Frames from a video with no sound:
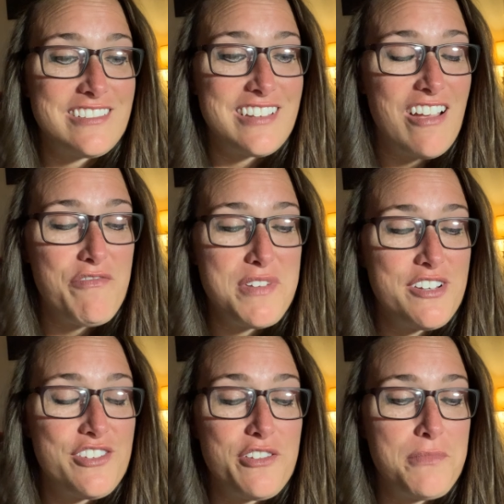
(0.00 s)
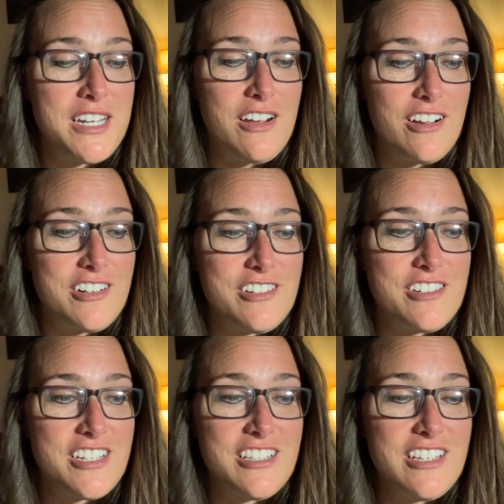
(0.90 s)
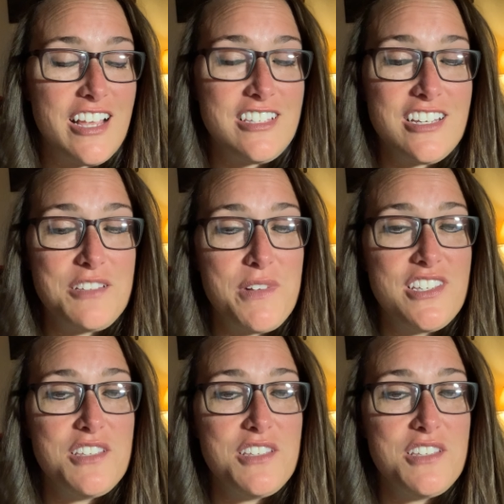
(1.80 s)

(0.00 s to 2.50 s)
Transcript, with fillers: I've been to so many doctors in the last six months.